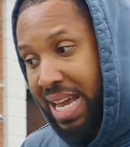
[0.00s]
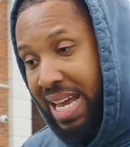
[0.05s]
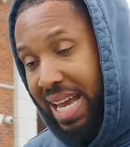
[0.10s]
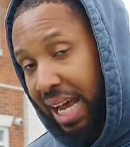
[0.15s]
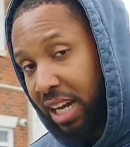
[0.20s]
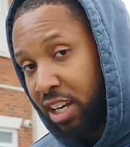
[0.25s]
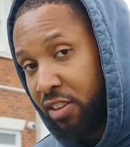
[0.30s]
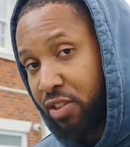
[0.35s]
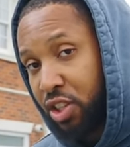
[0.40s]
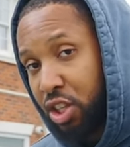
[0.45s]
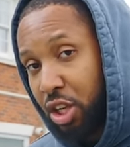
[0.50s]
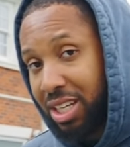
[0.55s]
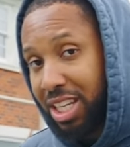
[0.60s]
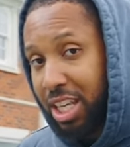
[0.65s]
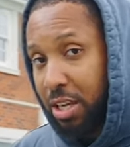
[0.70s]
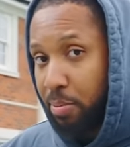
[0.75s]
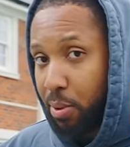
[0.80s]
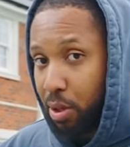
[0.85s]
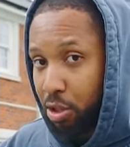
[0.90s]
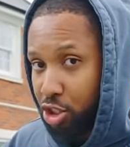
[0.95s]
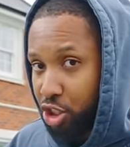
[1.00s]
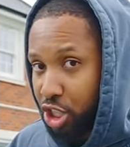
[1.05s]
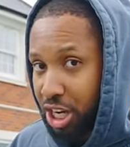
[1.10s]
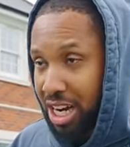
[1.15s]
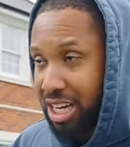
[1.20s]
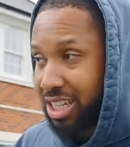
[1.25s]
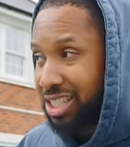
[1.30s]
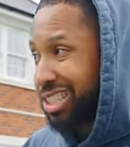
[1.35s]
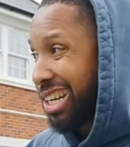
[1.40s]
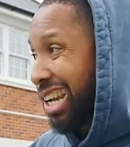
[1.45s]
And if you don't keep it on
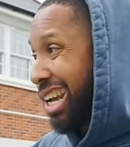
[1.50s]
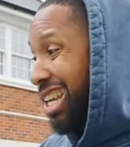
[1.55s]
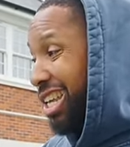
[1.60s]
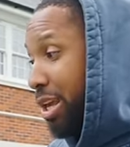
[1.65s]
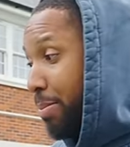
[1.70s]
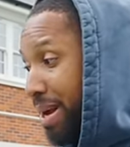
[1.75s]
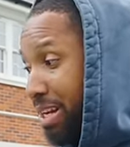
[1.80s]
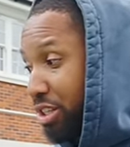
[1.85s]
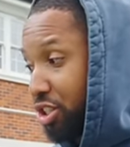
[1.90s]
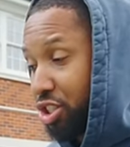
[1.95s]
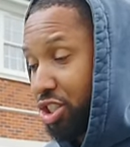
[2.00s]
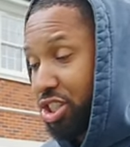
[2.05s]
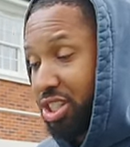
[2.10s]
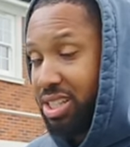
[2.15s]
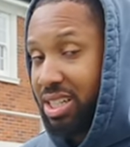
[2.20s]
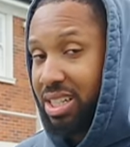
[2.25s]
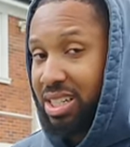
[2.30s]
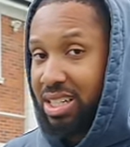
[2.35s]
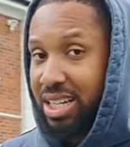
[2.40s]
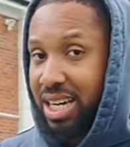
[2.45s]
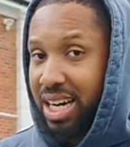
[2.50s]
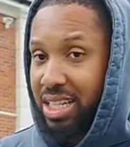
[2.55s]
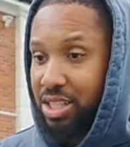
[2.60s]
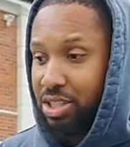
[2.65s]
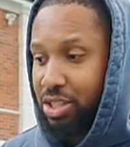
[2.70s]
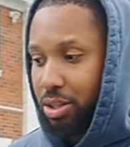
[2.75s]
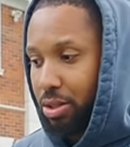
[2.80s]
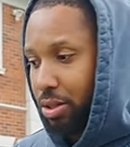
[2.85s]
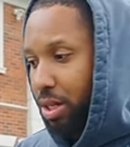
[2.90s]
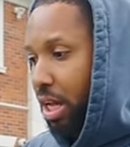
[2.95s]
charge, your battery's just gonna die.
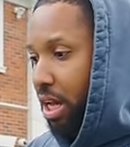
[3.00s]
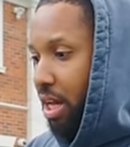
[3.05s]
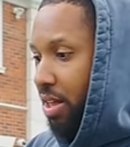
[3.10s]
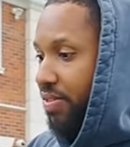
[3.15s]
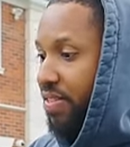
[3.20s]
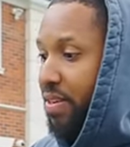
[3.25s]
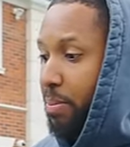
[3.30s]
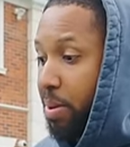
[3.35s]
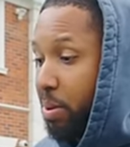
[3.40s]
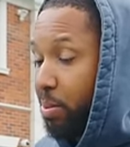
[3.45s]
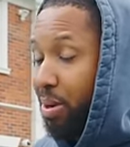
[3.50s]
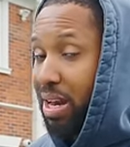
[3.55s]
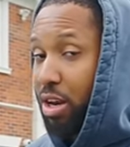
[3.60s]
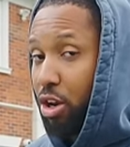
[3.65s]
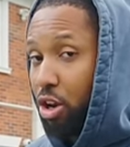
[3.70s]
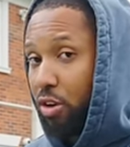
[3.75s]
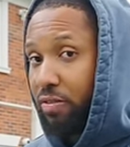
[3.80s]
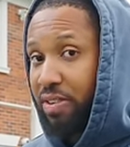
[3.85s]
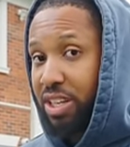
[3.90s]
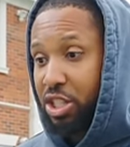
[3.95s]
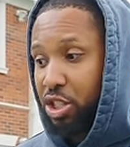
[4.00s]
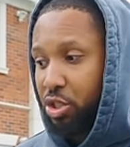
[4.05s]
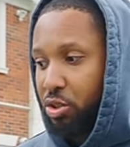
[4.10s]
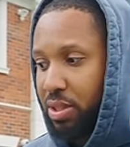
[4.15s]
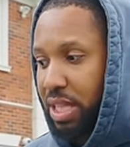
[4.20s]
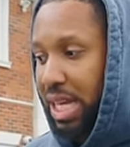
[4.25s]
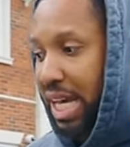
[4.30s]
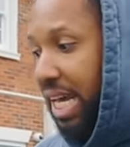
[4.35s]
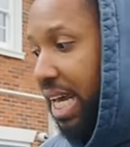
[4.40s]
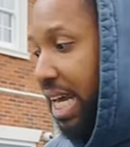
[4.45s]
So uh, people had a lot of issues
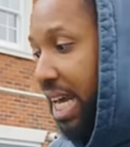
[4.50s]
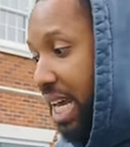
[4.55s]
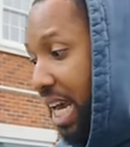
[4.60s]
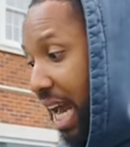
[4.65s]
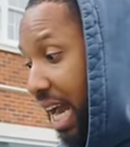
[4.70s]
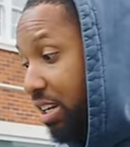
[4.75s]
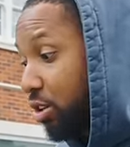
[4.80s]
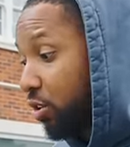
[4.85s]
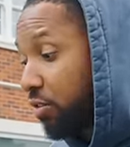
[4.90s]
with that. And